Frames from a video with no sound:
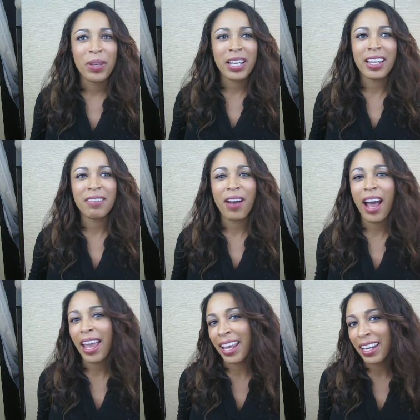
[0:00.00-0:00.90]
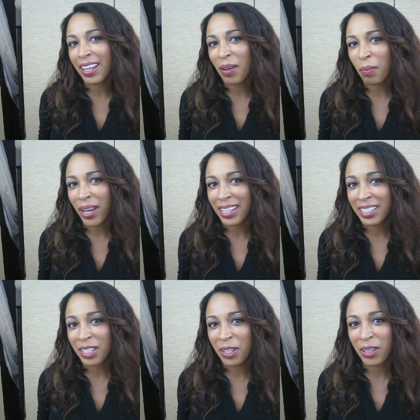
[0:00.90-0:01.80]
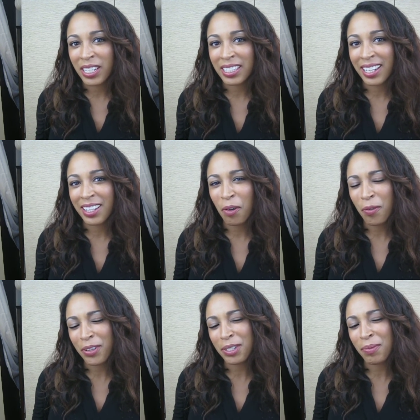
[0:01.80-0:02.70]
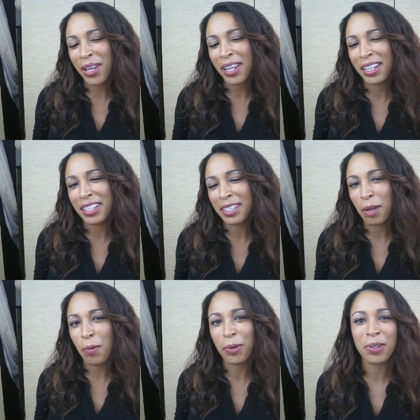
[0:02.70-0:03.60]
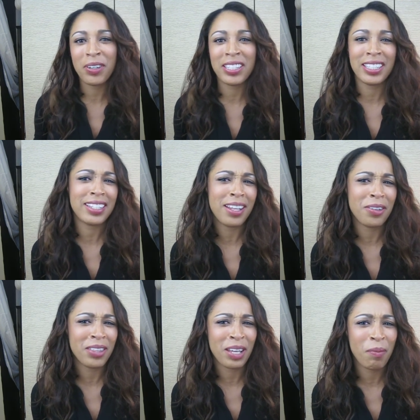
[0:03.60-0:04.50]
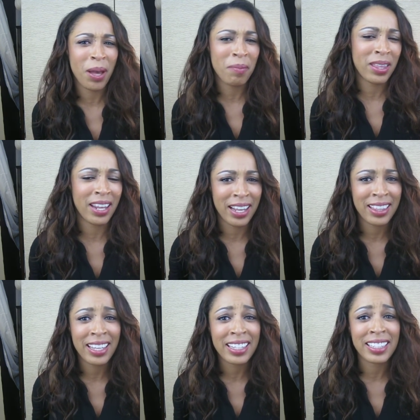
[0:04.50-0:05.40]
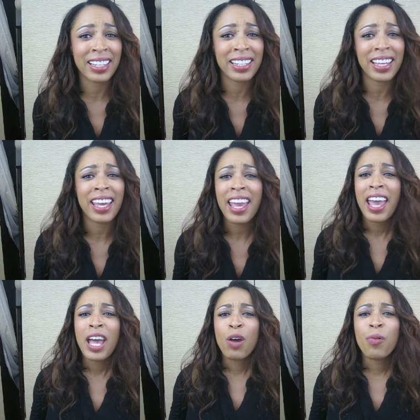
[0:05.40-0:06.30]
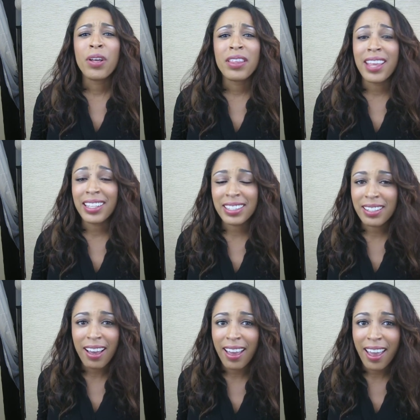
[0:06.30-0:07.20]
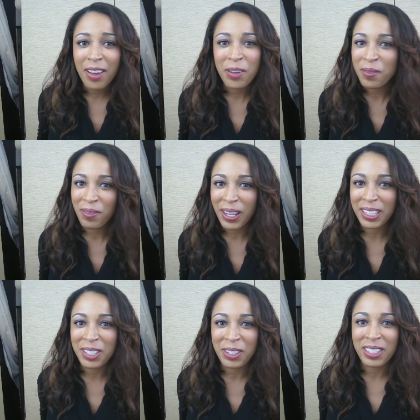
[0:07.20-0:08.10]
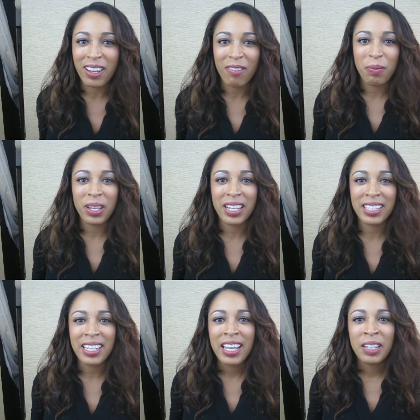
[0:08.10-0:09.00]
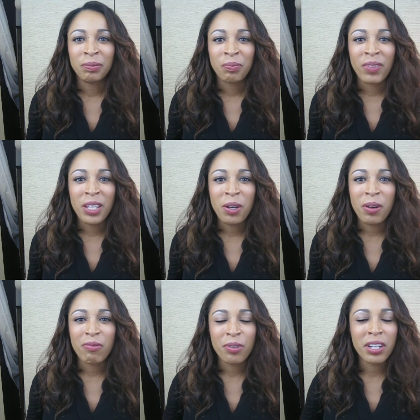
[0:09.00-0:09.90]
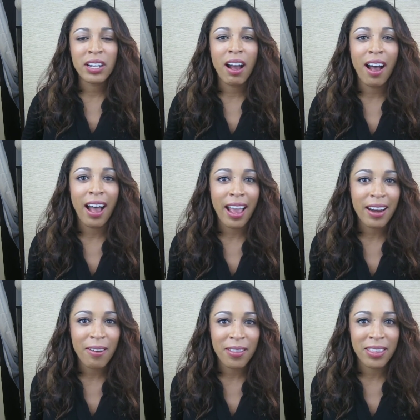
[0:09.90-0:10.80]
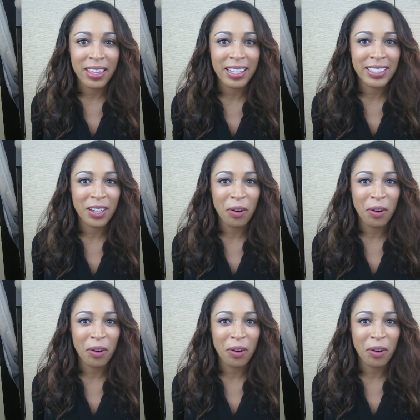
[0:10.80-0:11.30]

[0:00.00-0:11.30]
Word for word: kind of hide my insecurities. And I thought, well, if I smile like this, they won't notice this other thing about me that I think is ugly. Well, that's not how you fix yourself, because, you know, if we're going to hide all the things that